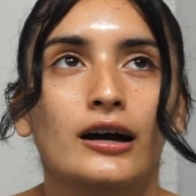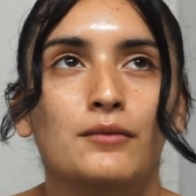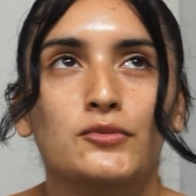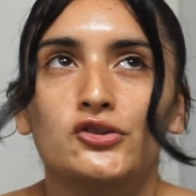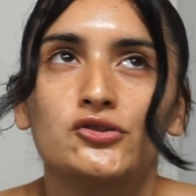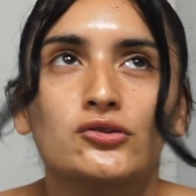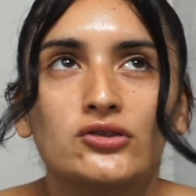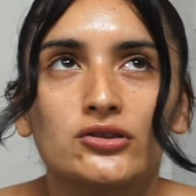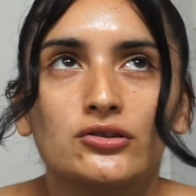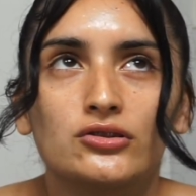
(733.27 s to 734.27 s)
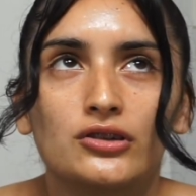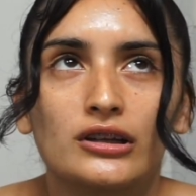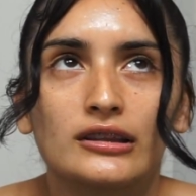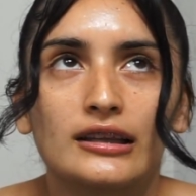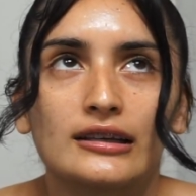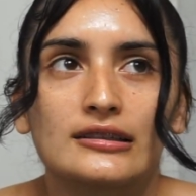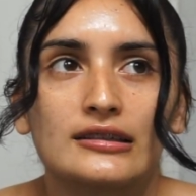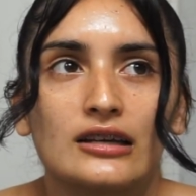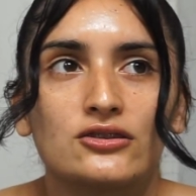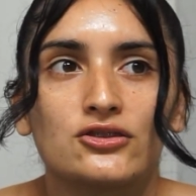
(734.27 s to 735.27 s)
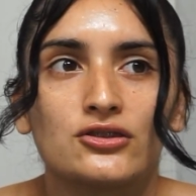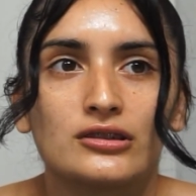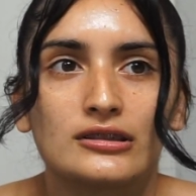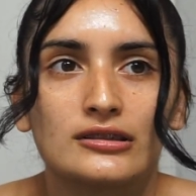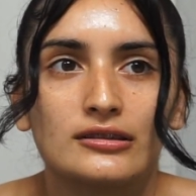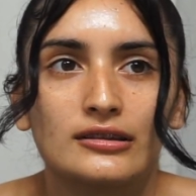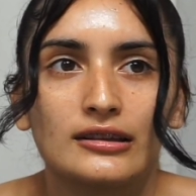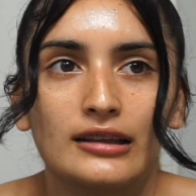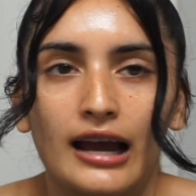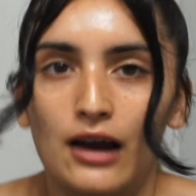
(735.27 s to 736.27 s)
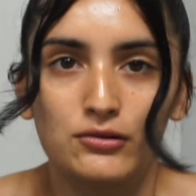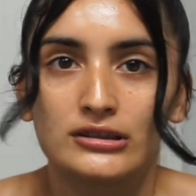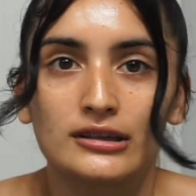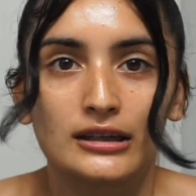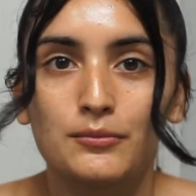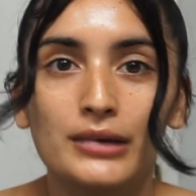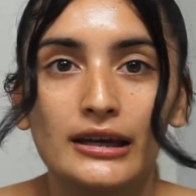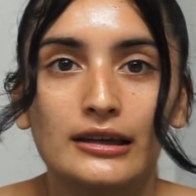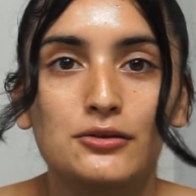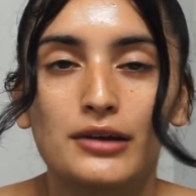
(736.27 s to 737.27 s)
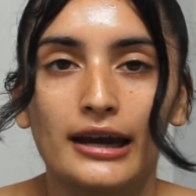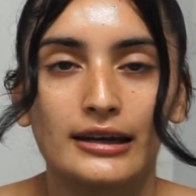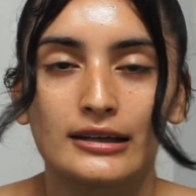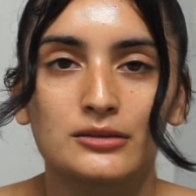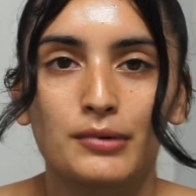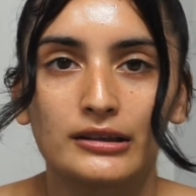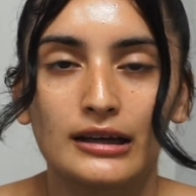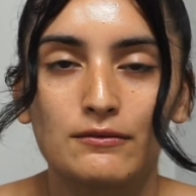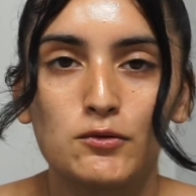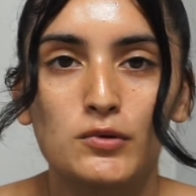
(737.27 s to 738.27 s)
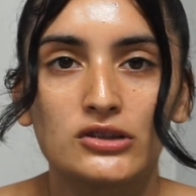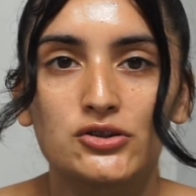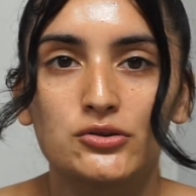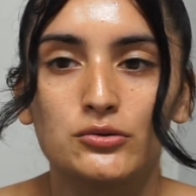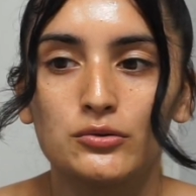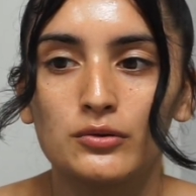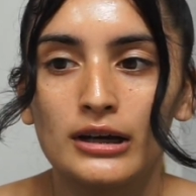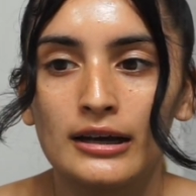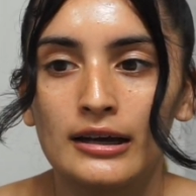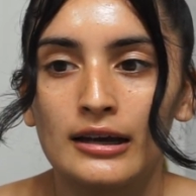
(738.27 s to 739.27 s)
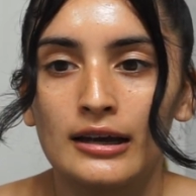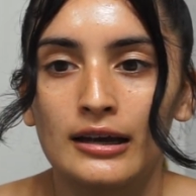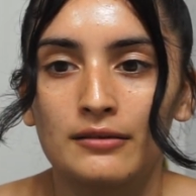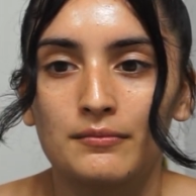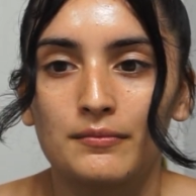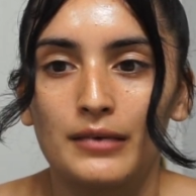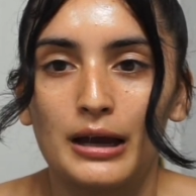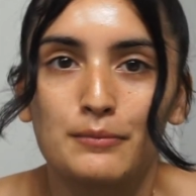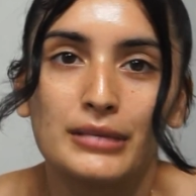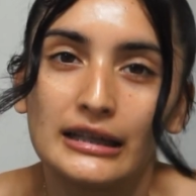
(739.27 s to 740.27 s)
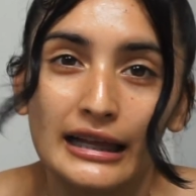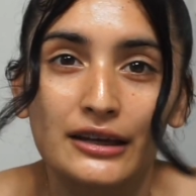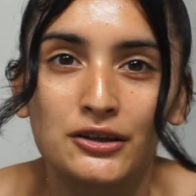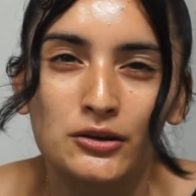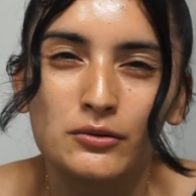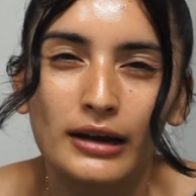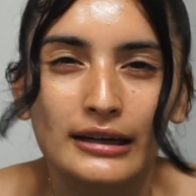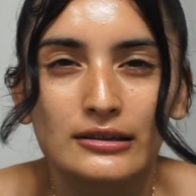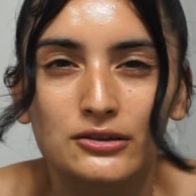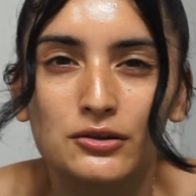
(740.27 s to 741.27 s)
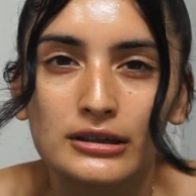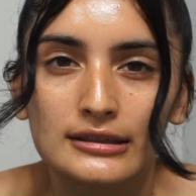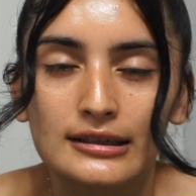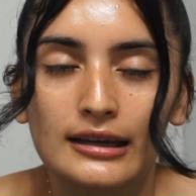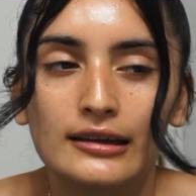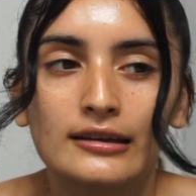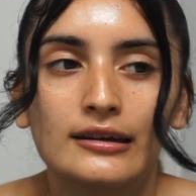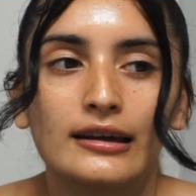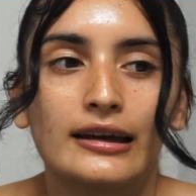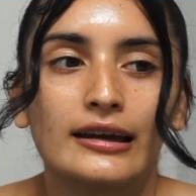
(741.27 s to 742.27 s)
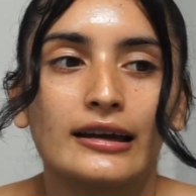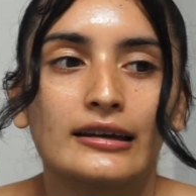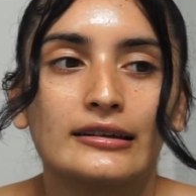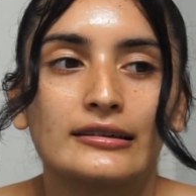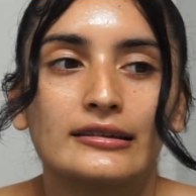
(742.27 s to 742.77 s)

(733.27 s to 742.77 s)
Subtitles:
you choose to do certain things. That's just how it's gonna be. You can't expect everyone to be like you, I guess you could say. And